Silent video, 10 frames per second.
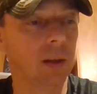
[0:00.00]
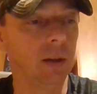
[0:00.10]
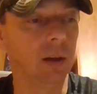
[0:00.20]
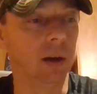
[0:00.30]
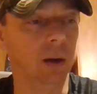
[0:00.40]

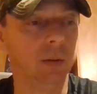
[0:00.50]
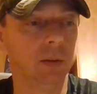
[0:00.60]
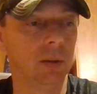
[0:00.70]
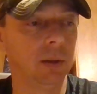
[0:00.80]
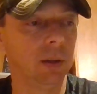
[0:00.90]
you know,
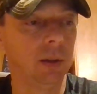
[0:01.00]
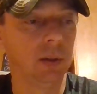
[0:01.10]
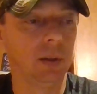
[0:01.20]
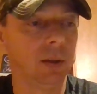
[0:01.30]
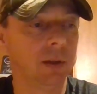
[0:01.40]

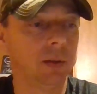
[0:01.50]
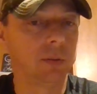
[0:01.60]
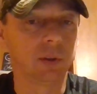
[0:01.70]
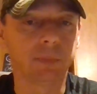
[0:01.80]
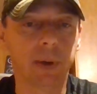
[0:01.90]

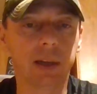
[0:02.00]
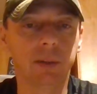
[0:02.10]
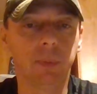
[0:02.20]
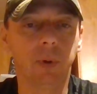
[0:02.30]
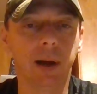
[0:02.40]

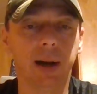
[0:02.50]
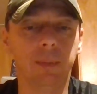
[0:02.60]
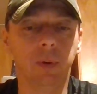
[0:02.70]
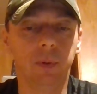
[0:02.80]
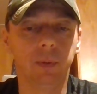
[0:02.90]
respectable
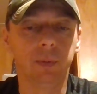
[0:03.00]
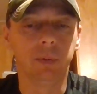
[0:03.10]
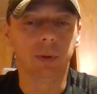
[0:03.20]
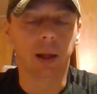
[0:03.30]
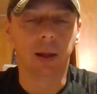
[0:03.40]
animal.
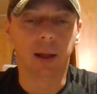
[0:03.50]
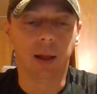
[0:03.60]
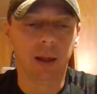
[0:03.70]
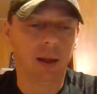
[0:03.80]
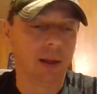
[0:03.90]

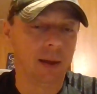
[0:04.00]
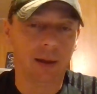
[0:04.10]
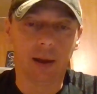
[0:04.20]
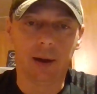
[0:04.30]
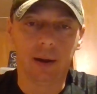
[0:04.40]

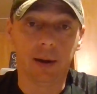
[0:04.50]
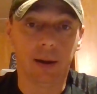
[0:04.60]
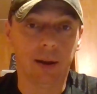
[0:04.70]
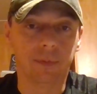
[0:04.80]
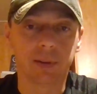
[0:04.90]
And
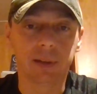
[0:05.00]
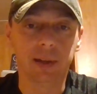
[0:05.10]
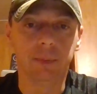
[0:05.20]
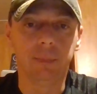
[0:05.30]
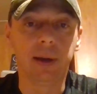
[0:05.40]
if I see
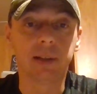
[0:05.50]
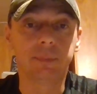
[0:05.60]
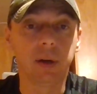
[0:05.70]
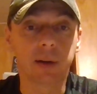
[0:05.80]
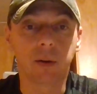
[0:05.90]
the biggest
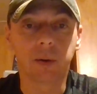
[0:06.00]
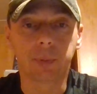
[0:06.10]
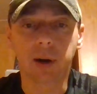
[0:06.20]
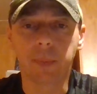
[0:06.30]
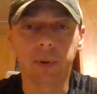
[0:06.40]
buck on a
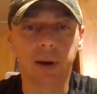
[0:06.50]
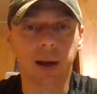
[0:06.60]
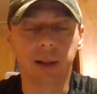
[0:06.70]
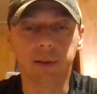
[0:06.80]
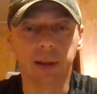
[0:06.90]
property,
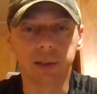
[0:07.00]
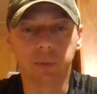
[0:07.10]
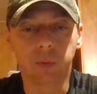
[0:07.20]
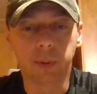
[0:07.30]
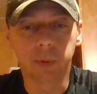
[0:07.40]
that's the
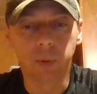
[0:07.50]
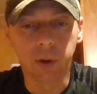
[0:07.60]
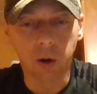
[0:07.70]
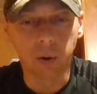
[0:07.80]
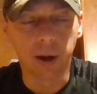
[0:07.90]
one I'm gonna
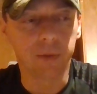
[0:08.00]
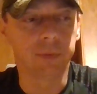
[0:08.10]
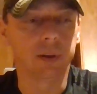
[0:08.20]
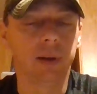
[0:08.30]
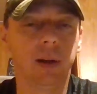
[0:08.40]
go
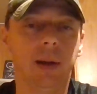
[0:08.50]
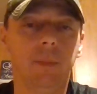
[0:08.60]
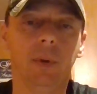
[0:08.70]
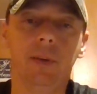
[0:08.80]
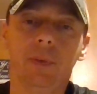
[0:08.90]
after.
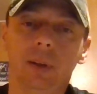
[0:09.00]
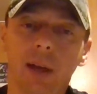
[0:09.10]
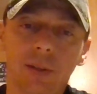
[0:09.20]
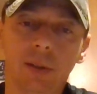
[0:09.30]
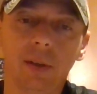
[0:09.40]
But if a
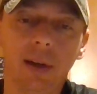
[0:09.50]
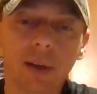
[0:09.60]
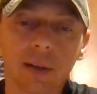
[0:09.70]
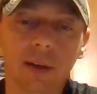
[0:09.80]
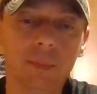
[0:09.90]
lesser
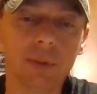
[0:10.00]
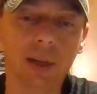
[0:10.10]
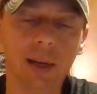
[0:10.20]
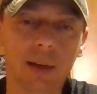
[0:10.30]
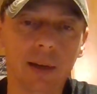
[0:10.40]
deer comes
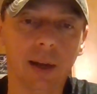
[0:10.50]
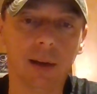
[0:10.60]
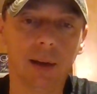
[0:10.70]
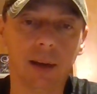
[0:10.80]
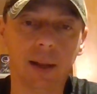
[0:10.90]
in
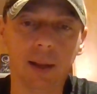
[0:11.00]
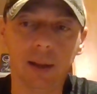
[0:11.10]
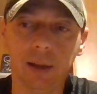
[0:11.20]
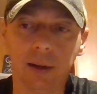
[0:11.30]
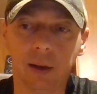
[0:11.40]
and
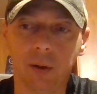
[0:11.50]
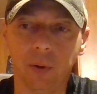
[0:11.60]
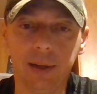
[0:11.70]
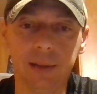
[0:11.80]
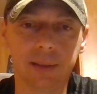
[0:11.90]

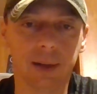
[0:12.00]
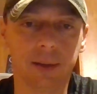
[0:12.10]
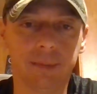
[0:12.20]
he's